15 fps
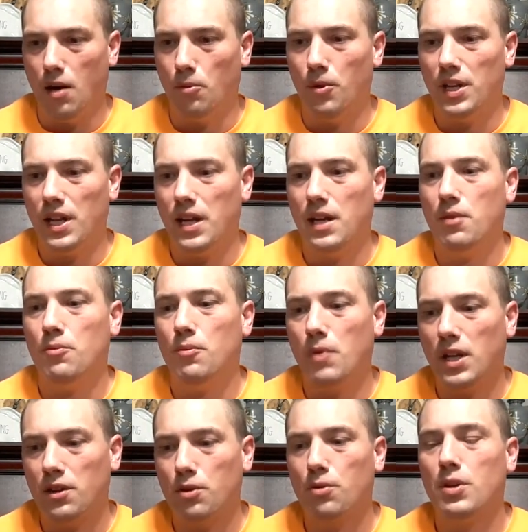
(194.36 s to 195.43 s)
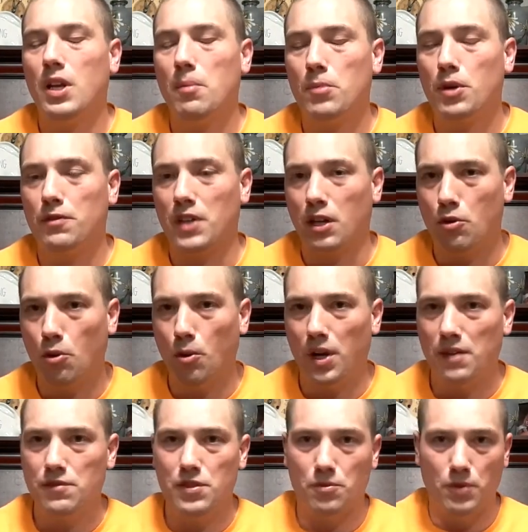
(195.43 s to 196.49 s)
when they went through a number of the
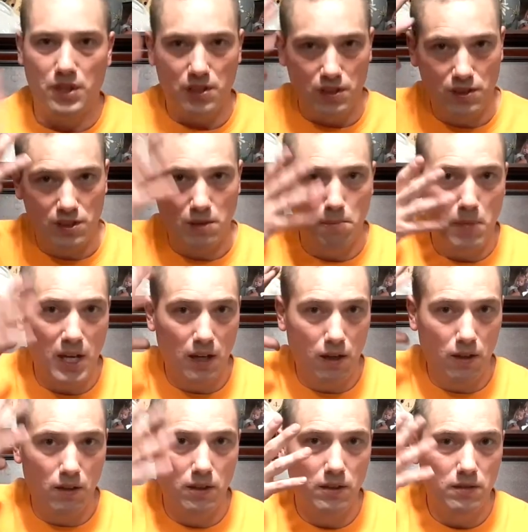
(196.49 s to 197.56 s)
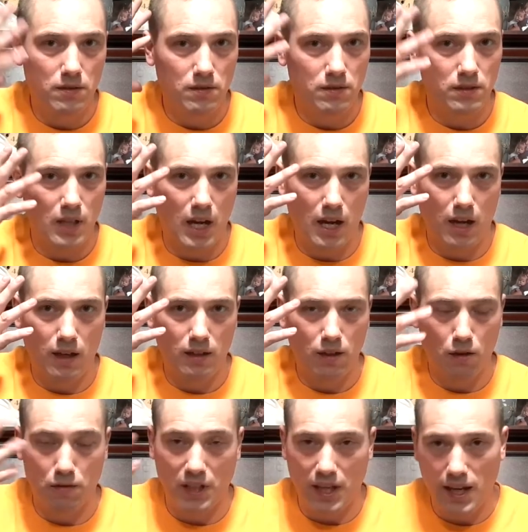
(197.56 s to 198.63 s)
coifs, which is the mail
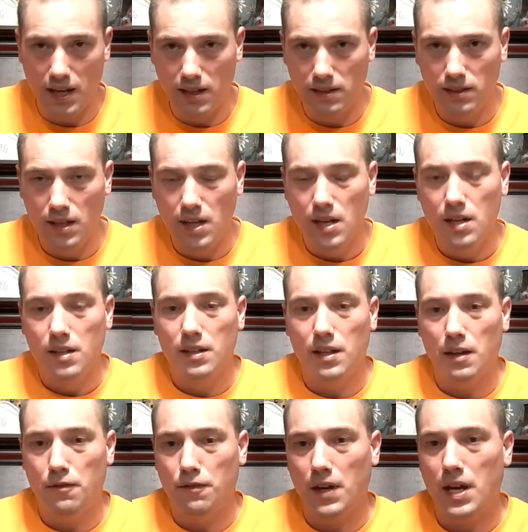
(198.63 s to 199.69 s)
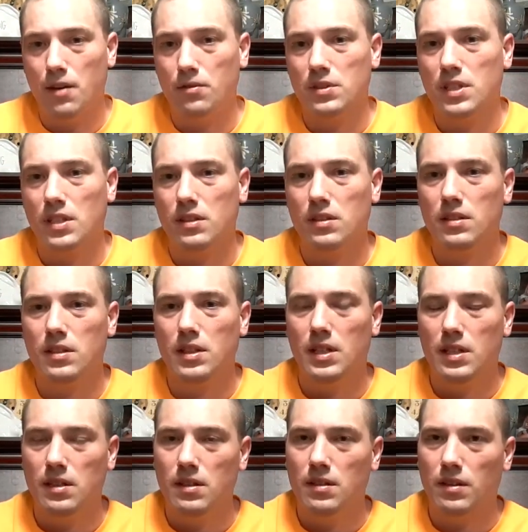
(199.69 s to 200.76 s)
over the head, they found
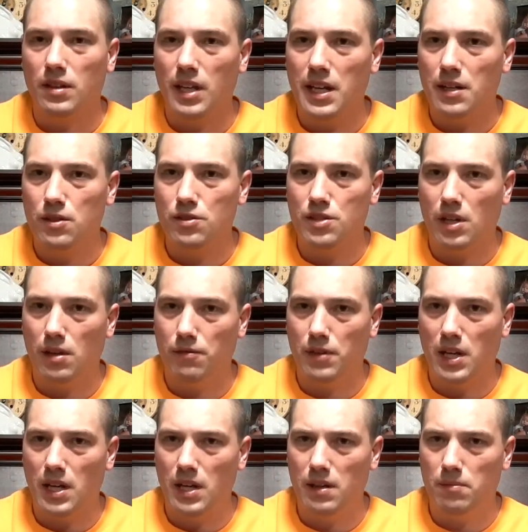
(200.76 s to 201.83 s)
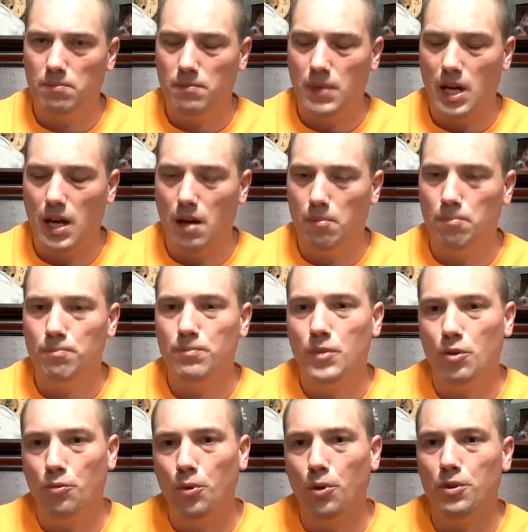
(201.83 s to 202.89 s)
layers of
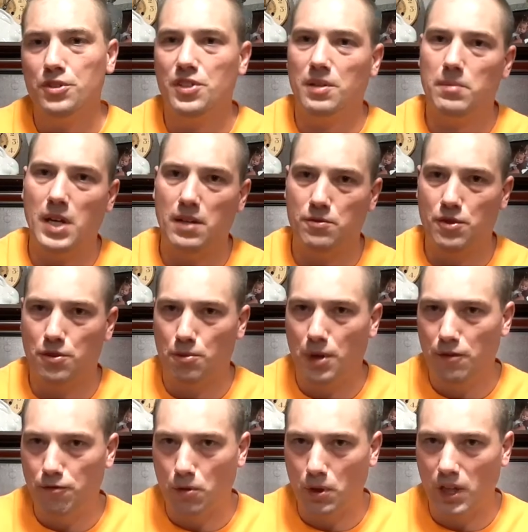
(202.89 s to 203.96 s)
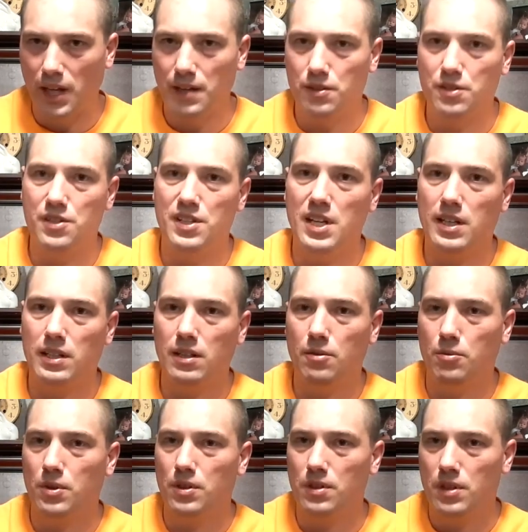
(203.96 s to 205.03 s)
wool, sometimes 3-4 layers thick, that
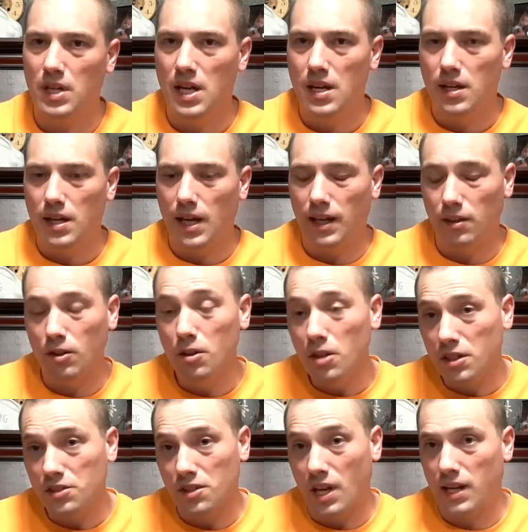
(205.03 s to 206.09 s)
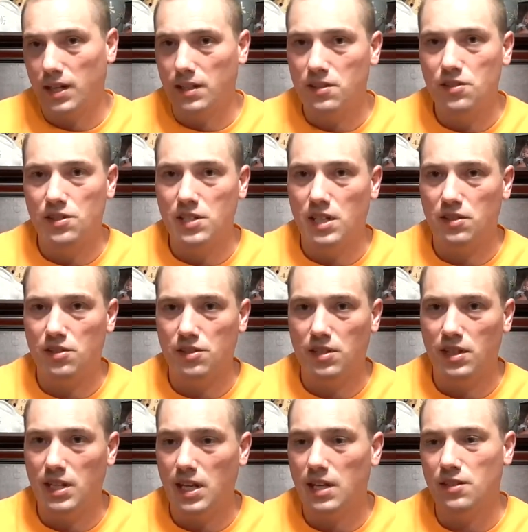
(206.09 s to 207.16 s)
were, it looks like it's stitched to
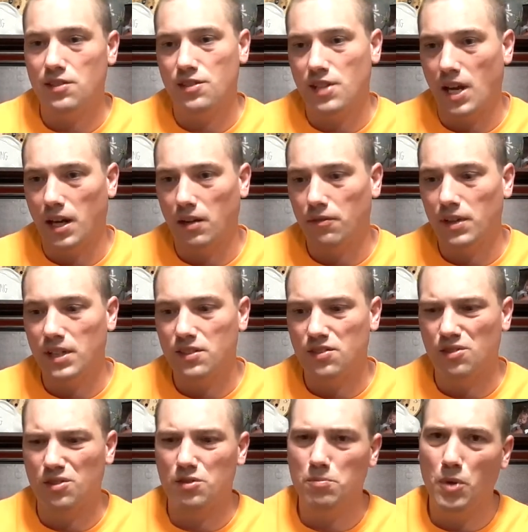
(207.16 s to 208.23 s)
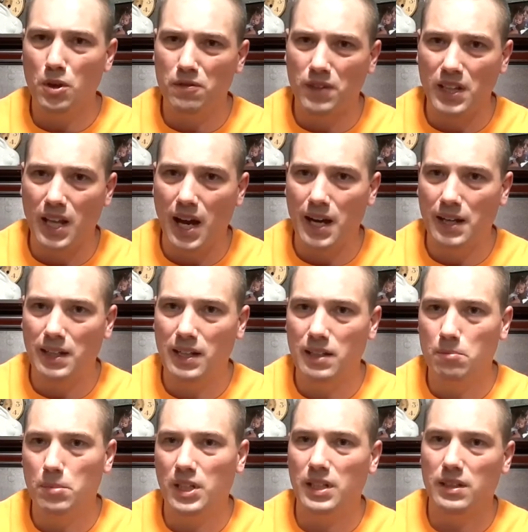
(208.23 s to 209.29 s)
the inside of it. So it's more of a
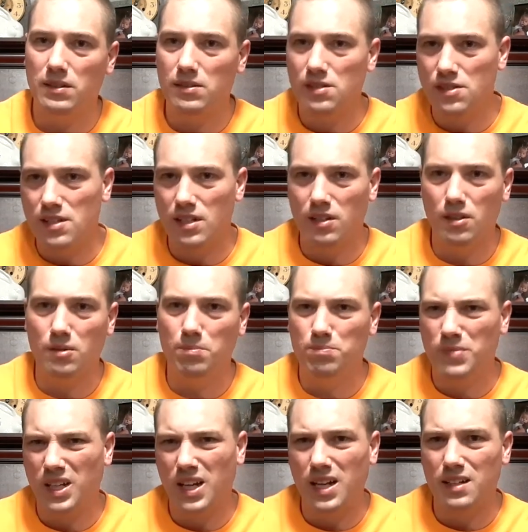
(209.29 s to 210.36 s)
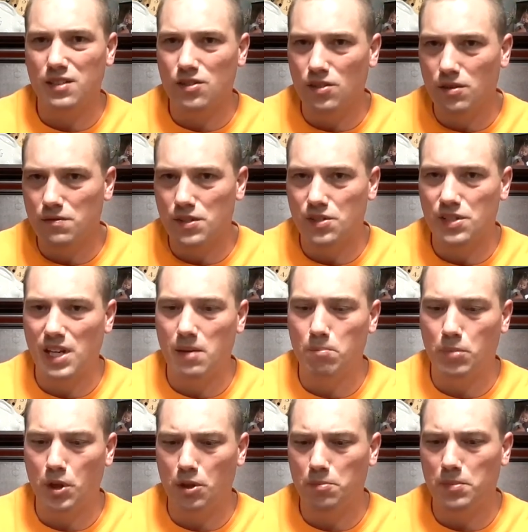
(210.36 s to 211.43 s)
lining, but it still kind of serves the same
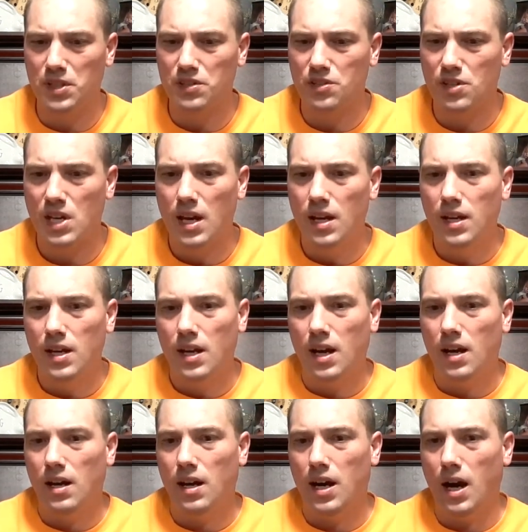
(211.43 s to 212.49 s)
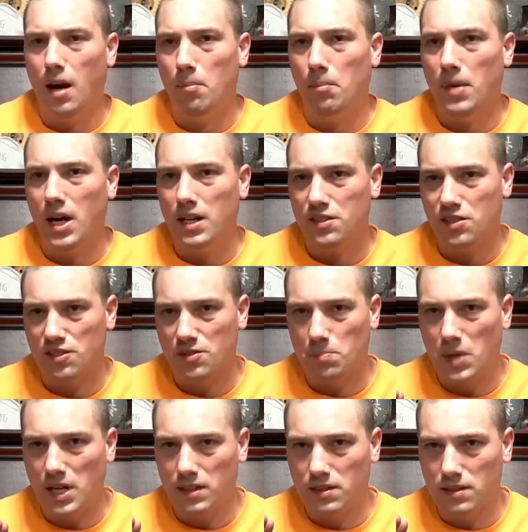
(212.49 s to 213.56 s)
purpose. I
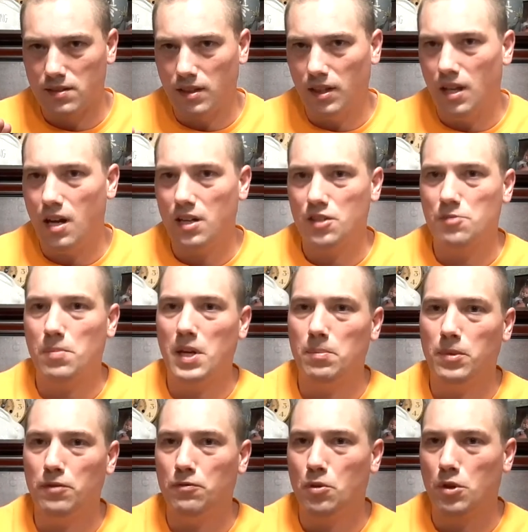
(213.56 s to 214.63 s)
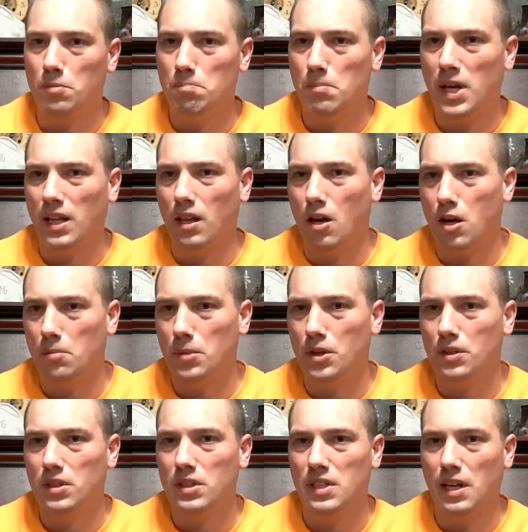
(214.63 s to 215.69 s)
suspect as long as people have worn metal
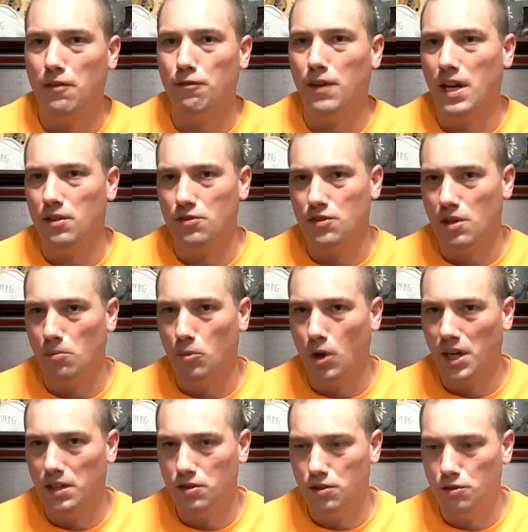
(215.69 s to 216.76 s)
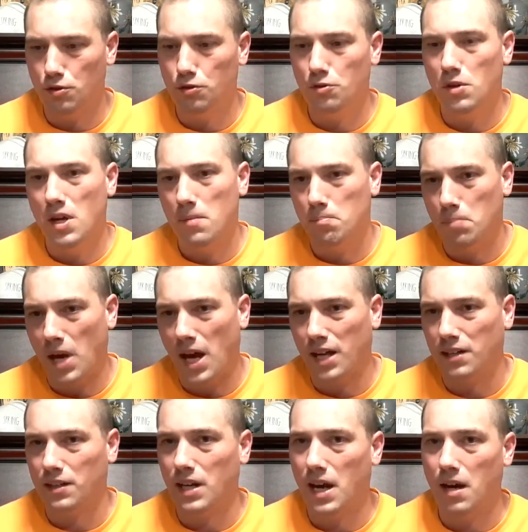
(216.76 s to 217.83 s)
armor, they found some way to pad
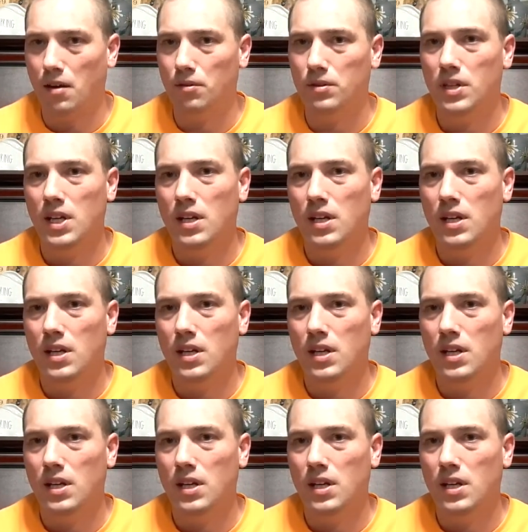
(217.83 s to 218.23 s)
it out.